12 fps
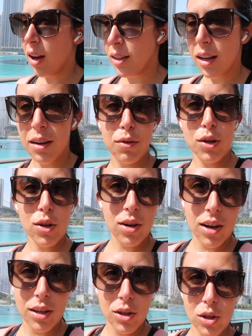I done it for you
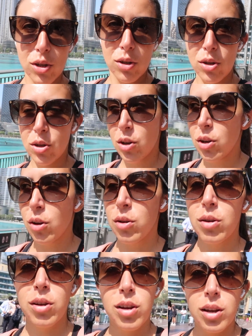guys just to show you.
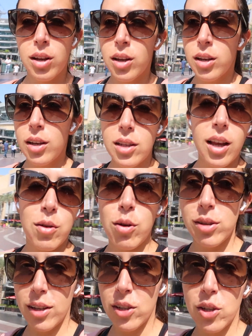This area
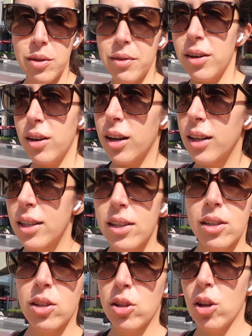is actually very nice
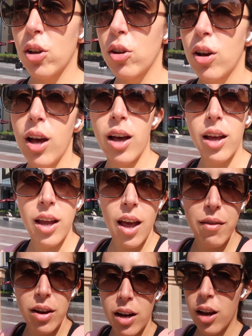so I
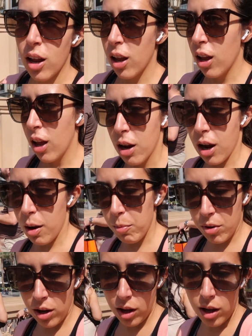haven't
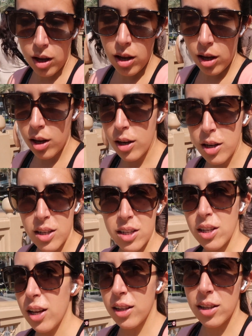come here
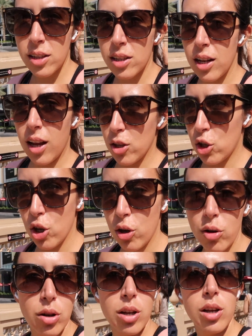since like
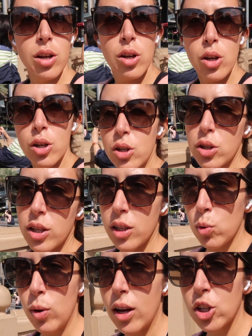June so
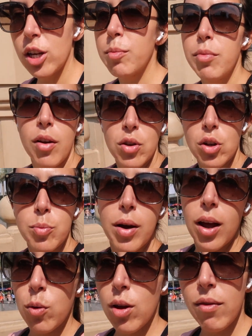since we actually moved to
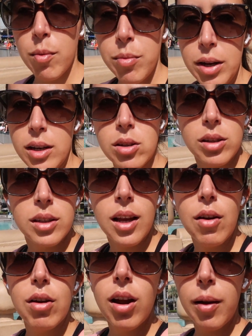Dubai, we haven't been to this
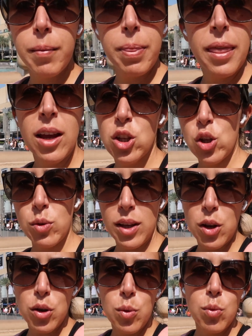area. So I was
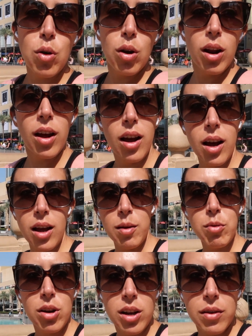like, you know what? Like,
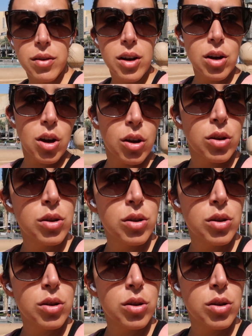I'm gonna give it a go.